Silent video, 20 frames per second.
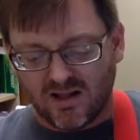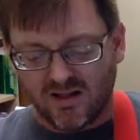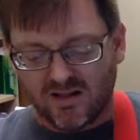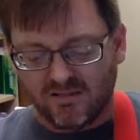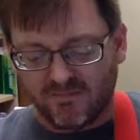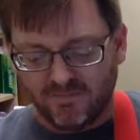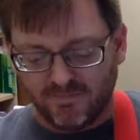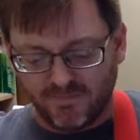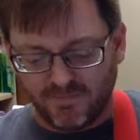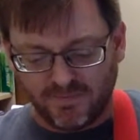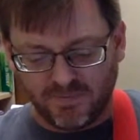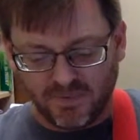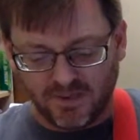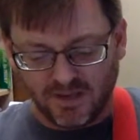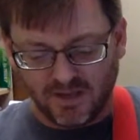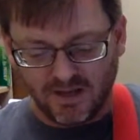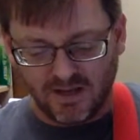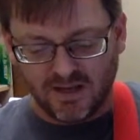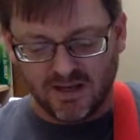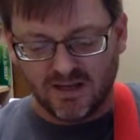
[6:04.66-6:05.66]

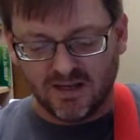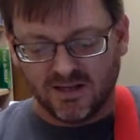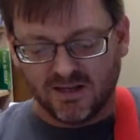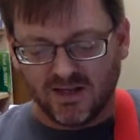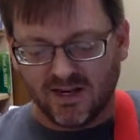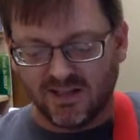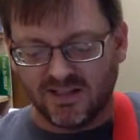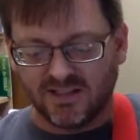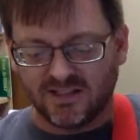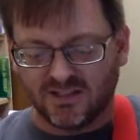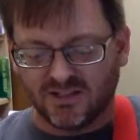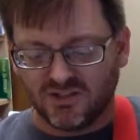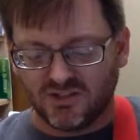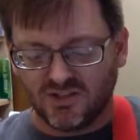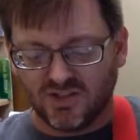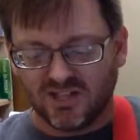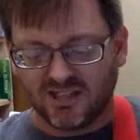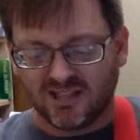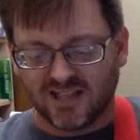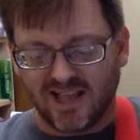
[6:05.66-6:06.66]
And this
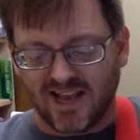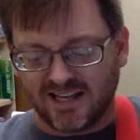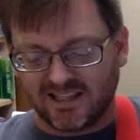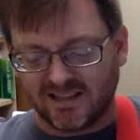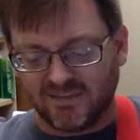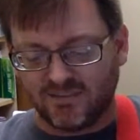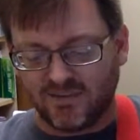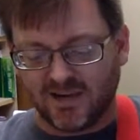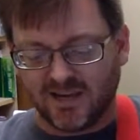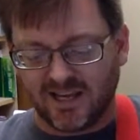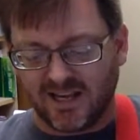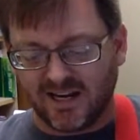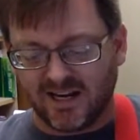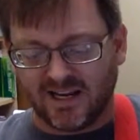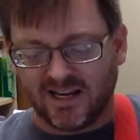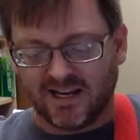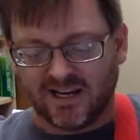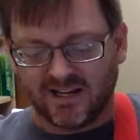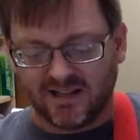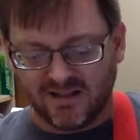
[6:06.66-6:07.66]
is just like the
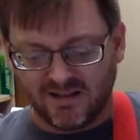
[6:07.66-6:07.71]
beginning.